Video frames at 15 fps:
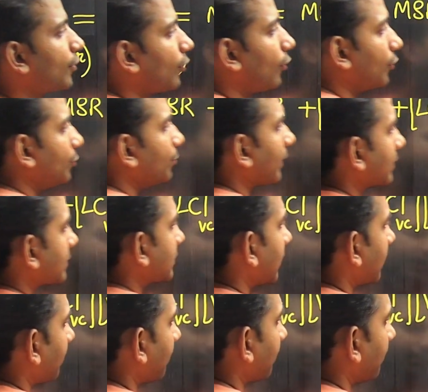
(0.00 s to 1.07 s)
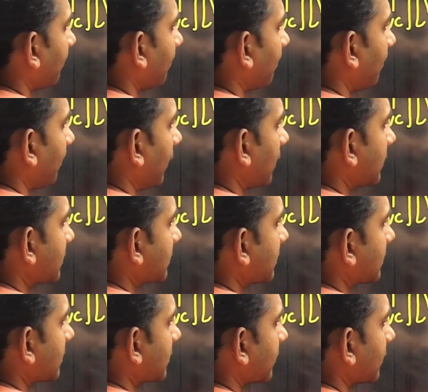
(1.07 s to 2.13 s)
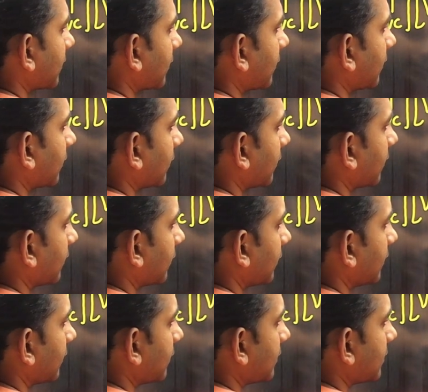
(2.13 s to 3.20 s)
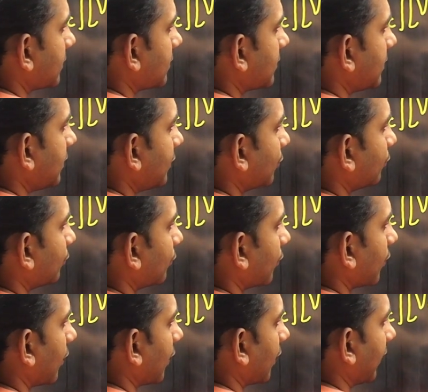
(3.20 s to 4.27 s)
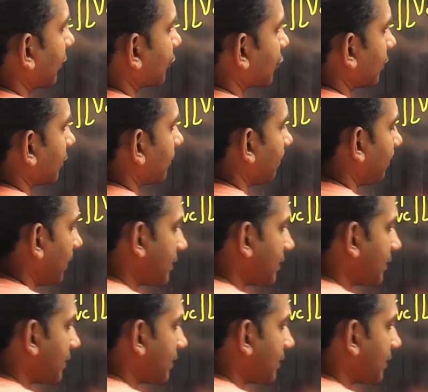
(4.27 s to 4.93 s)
or you can say plus zero correction,